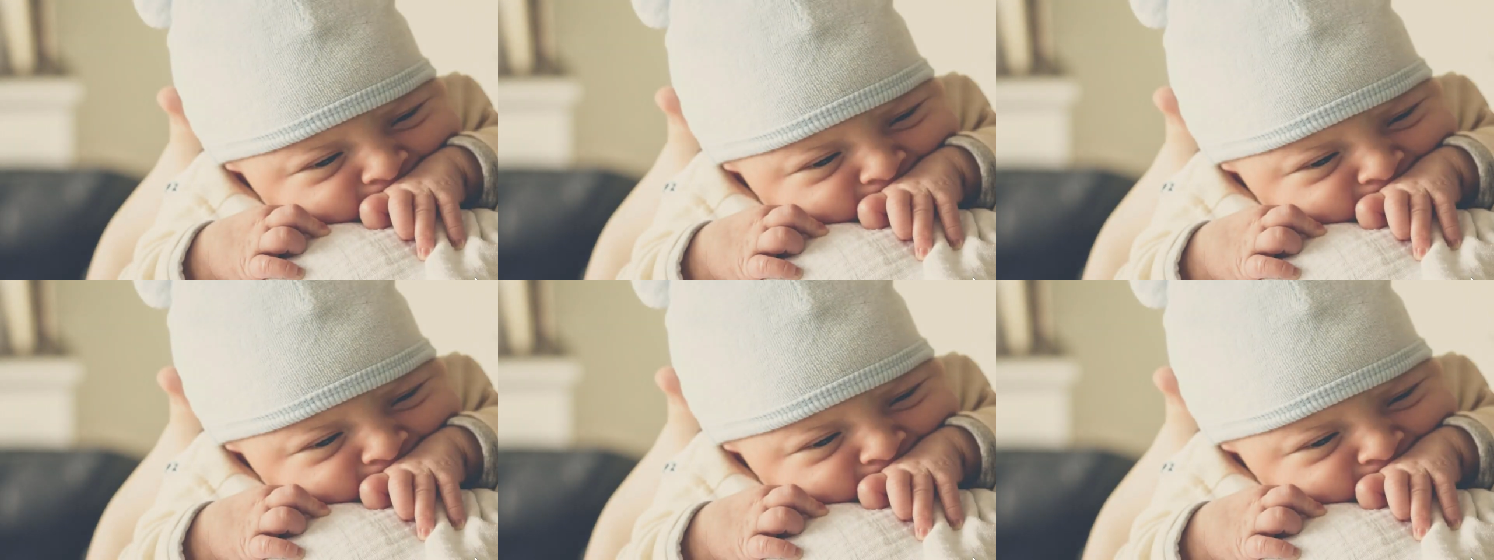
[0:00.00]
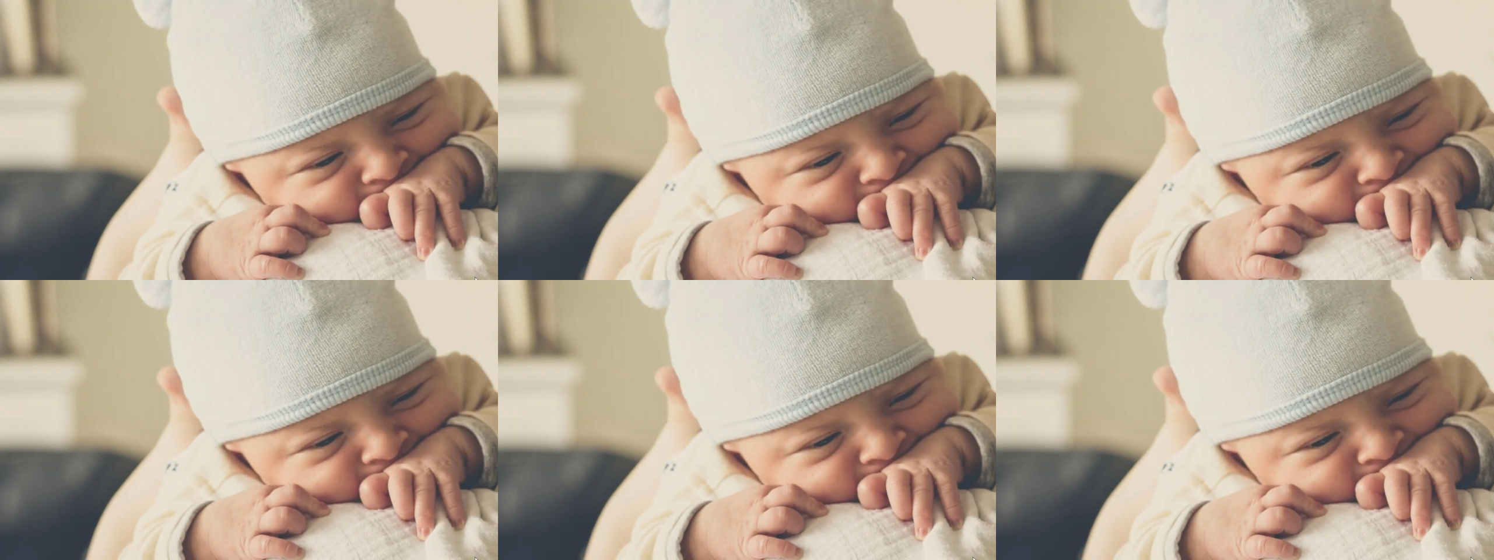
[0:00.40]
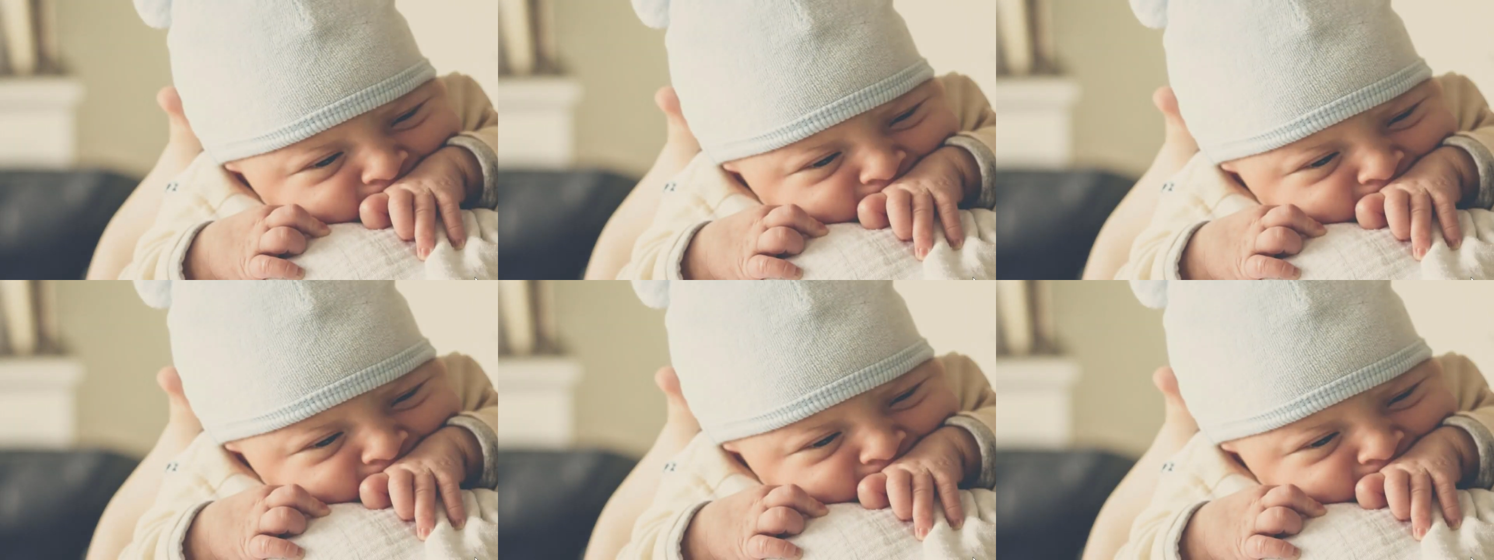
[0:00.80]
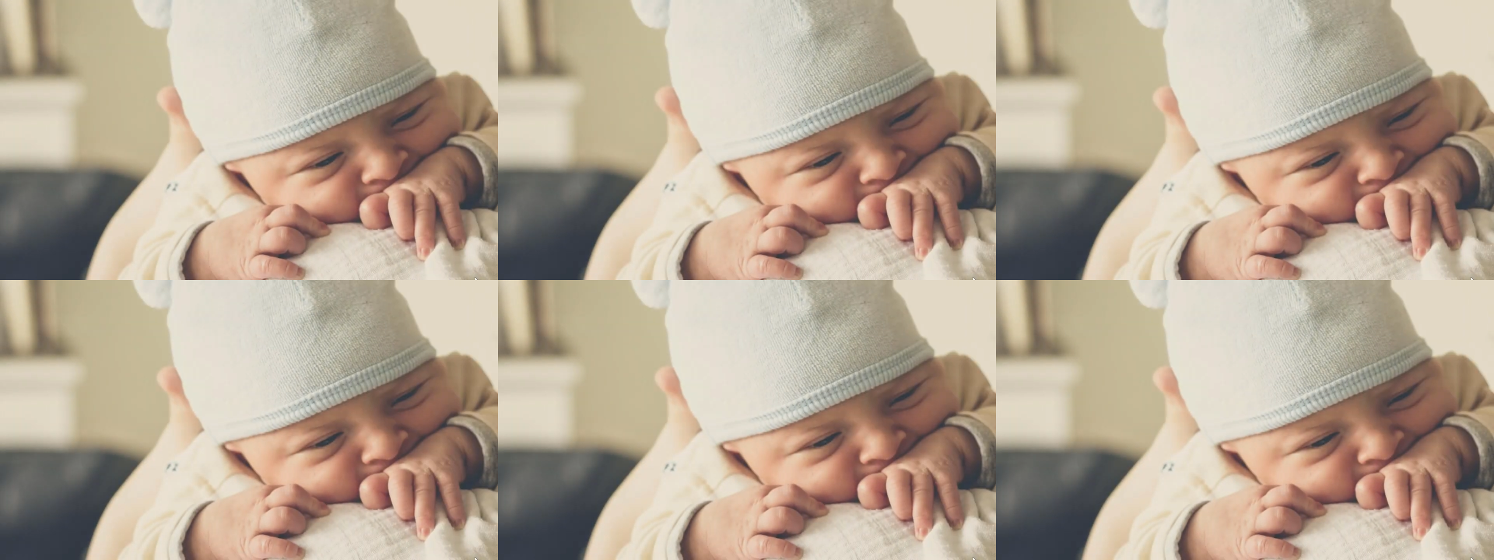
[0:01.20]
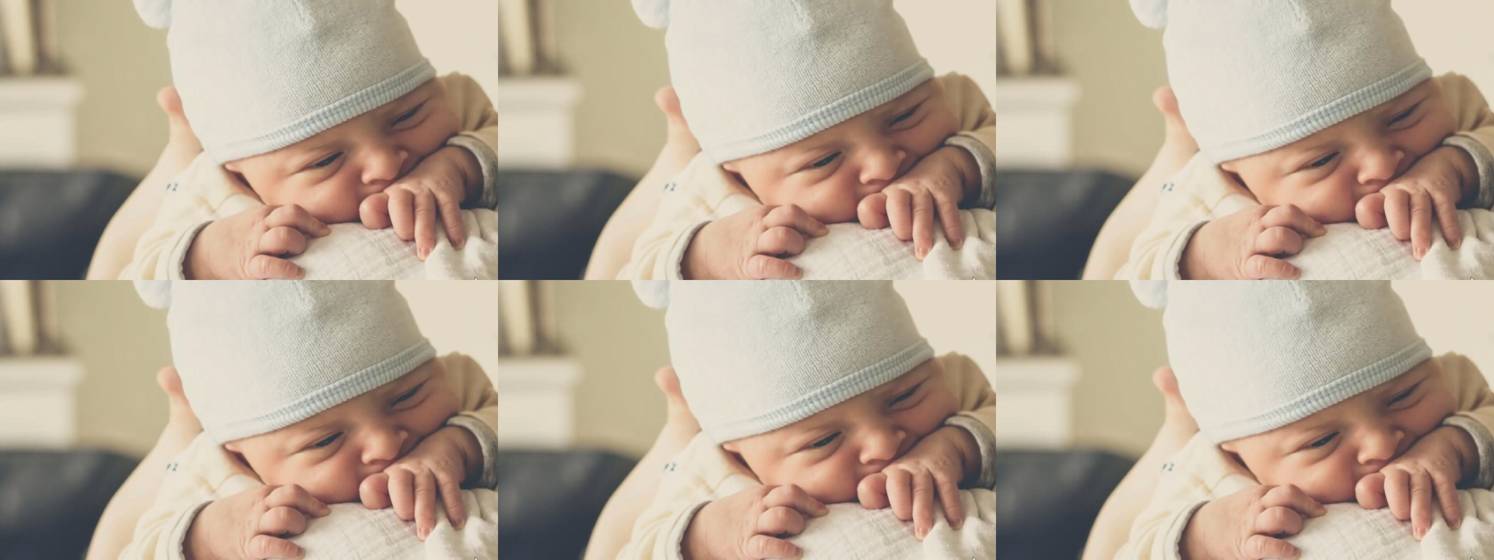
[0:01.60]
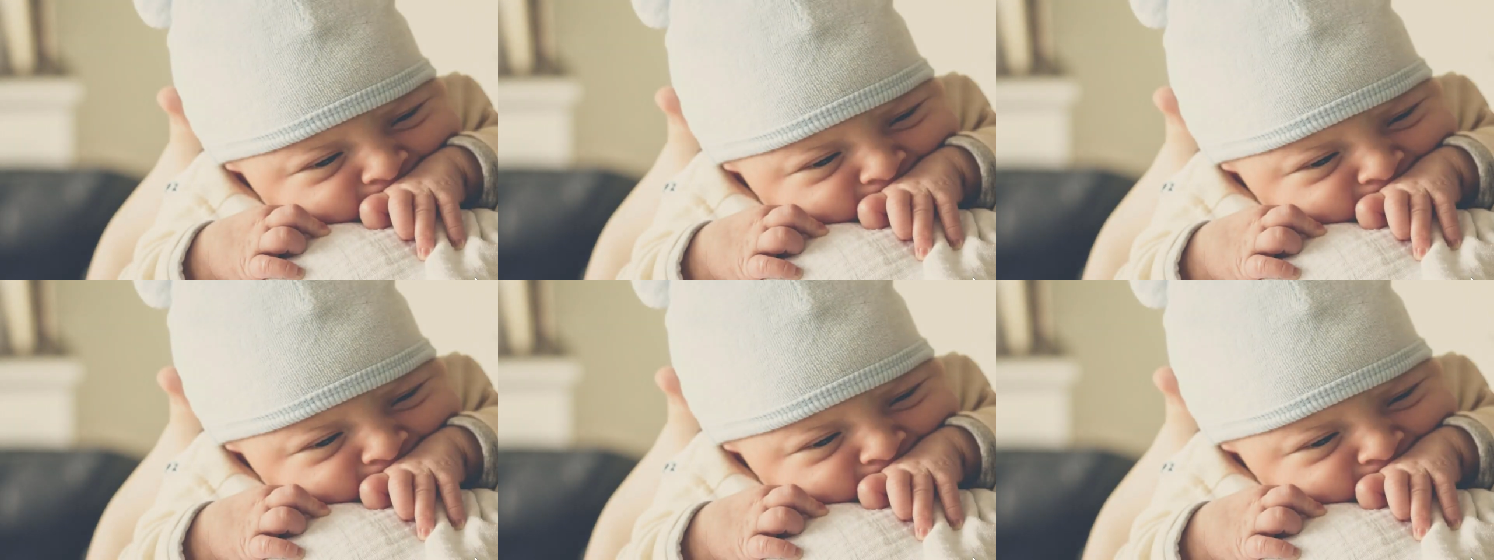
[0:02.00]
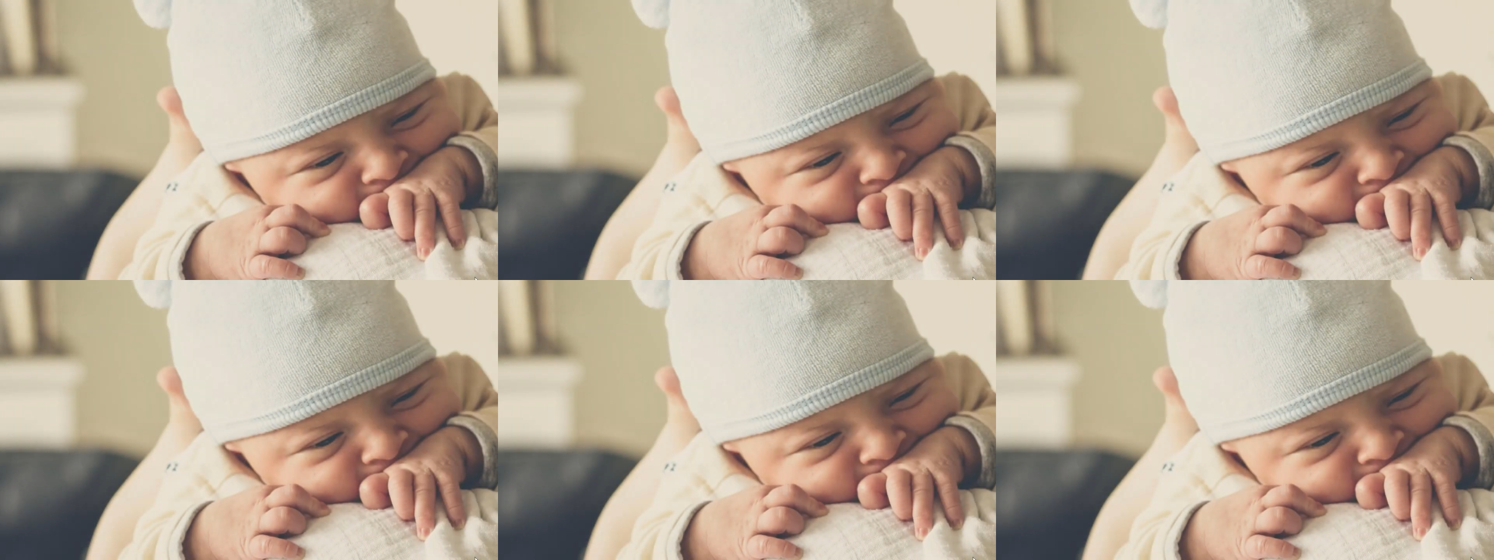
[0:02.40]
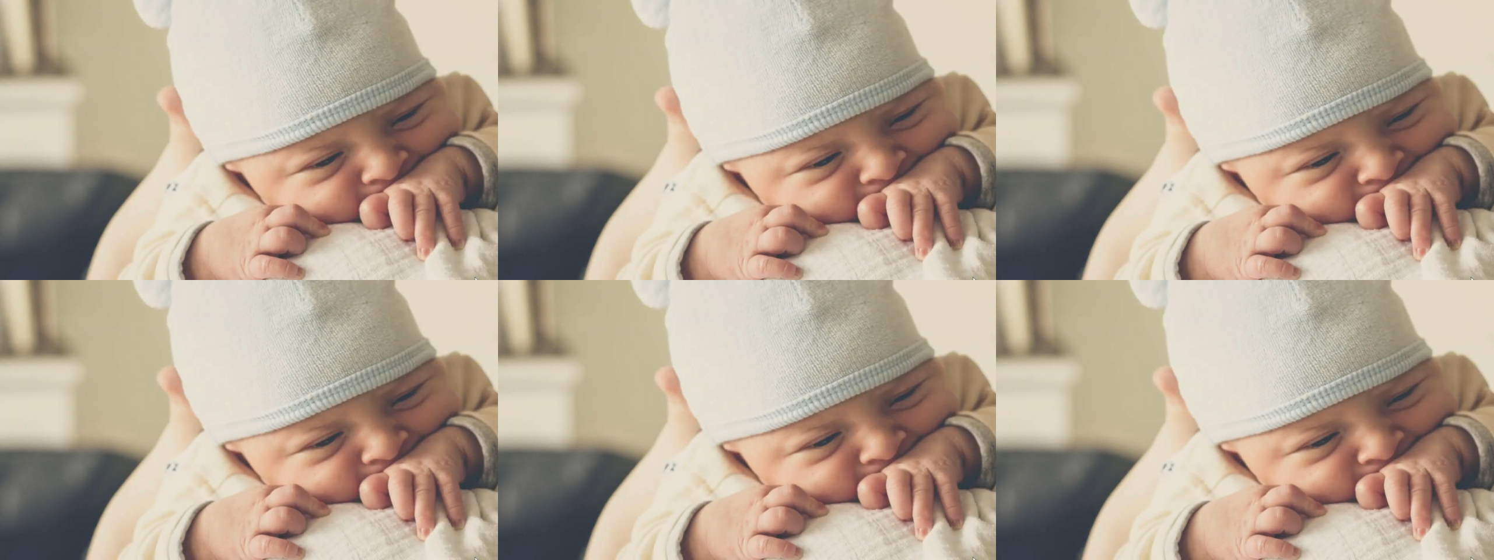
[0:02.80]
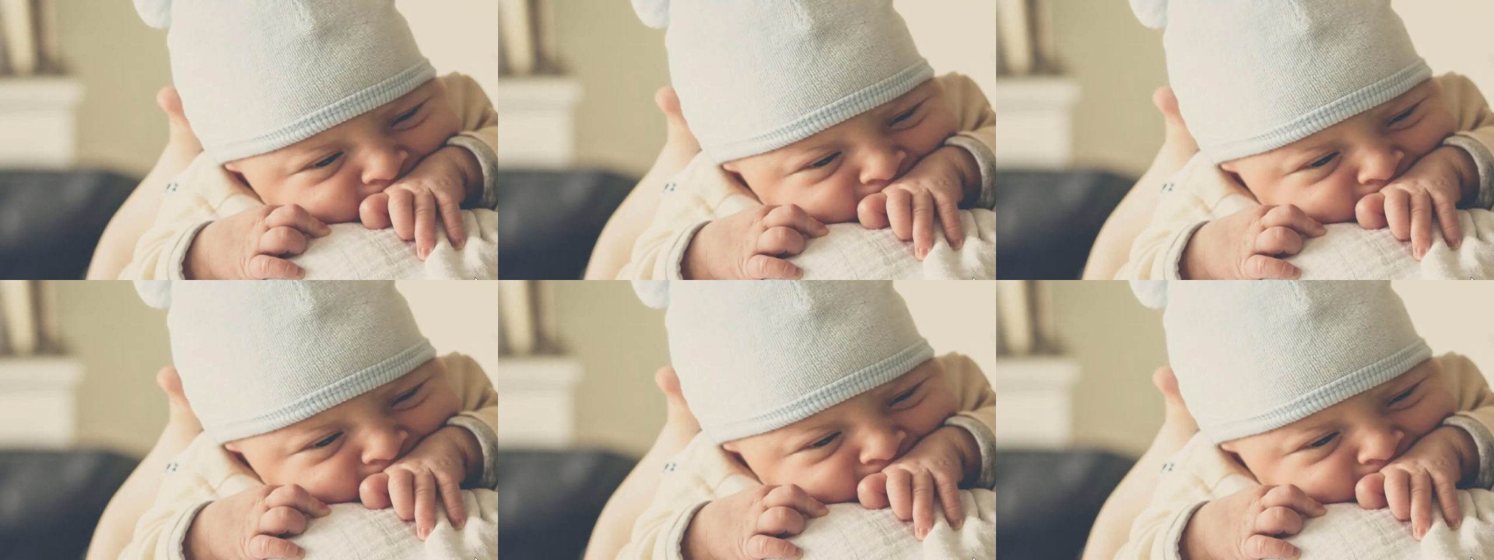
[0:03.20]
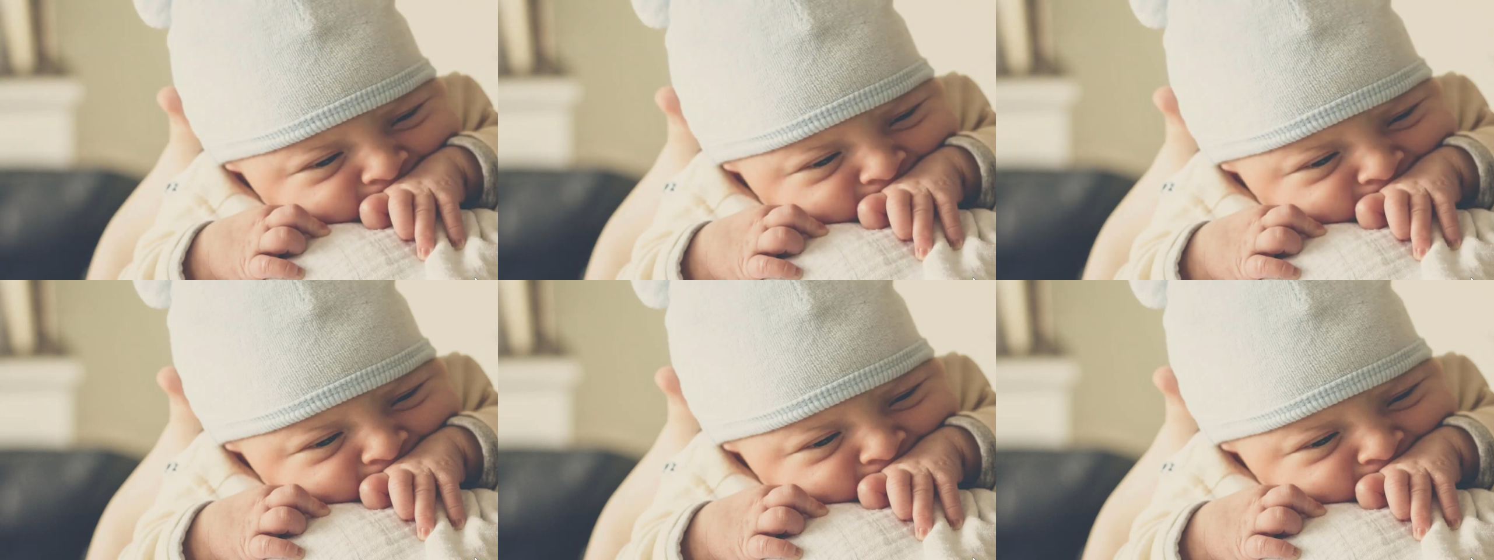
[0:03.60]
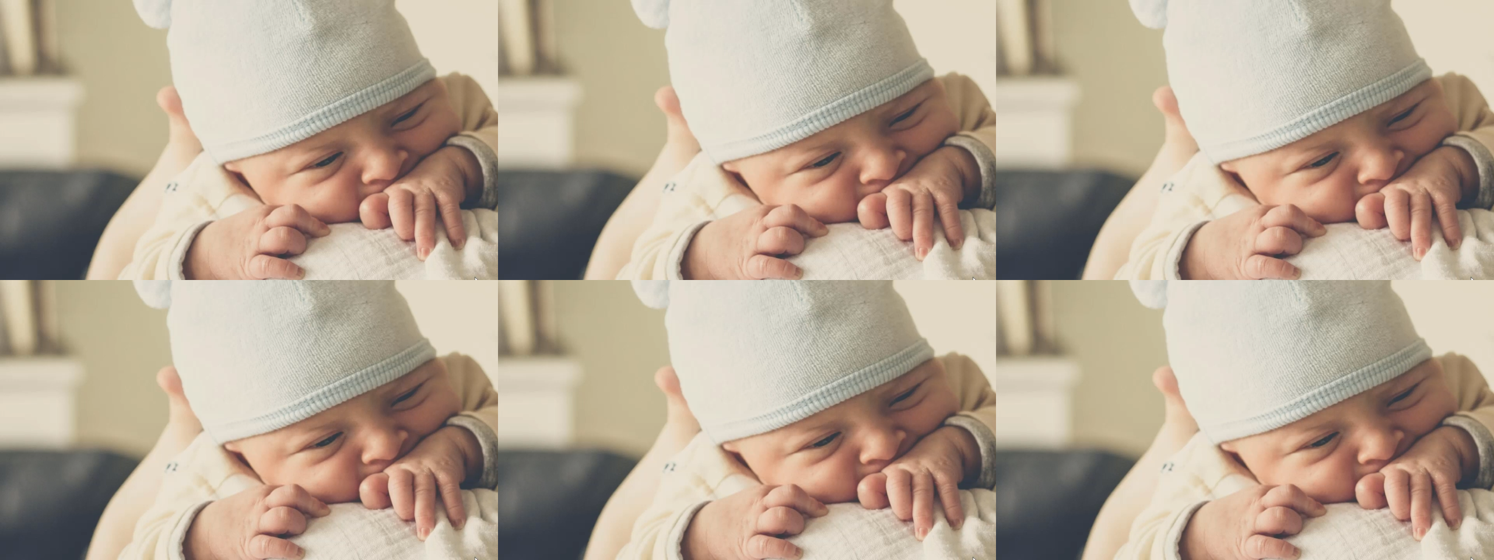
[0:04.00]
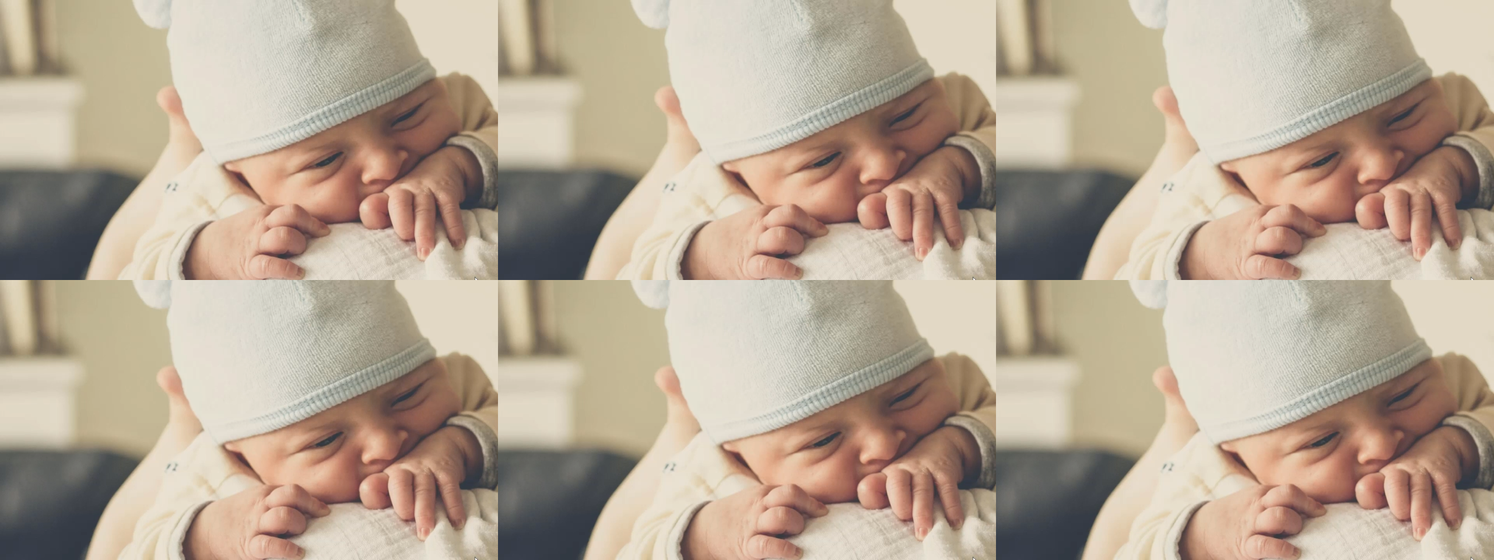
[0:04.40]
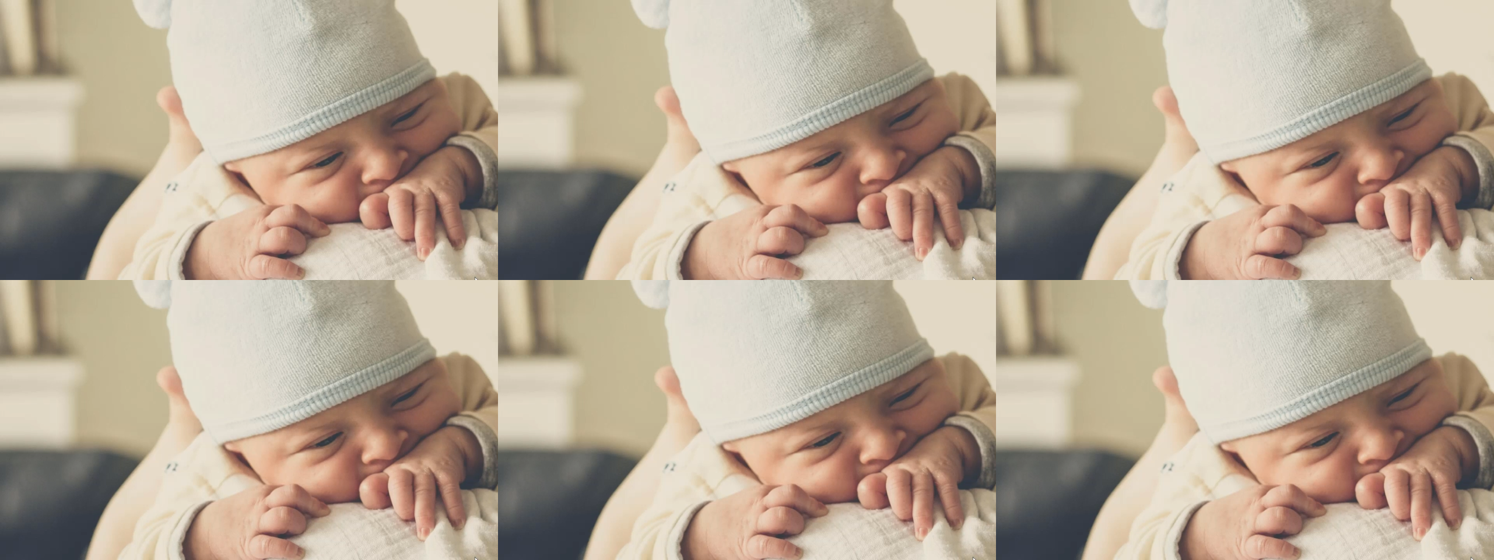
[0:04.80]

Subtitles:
Nobody's mouth can be seen.